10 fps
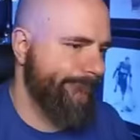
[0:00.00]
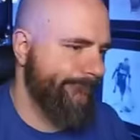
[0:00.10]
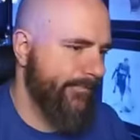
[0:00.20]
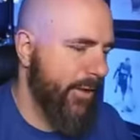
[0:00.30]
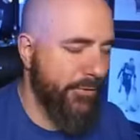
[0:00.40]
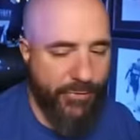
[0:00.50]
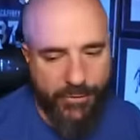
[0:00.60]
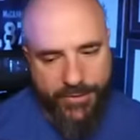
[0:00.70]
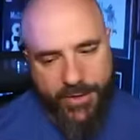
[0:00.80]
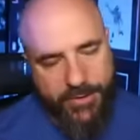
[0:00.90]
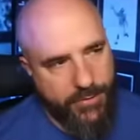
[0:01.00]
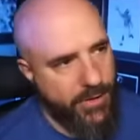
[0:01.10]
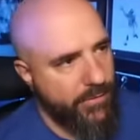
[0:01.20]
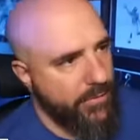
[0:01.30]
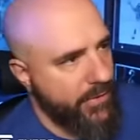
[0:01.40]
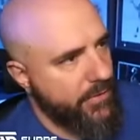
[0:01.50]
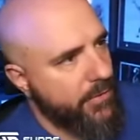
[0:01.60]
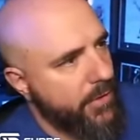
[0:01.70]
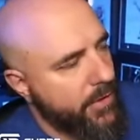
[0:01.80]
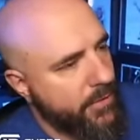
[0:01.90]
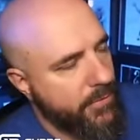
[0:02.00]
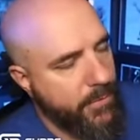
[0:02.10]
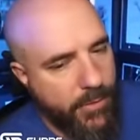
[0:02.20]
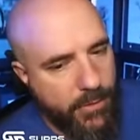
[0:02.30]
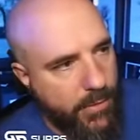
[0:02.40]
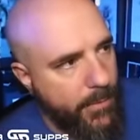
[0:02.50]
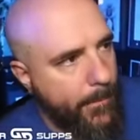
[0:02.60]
That was first down, so I didn't even need to throw that. I could throw the ball away.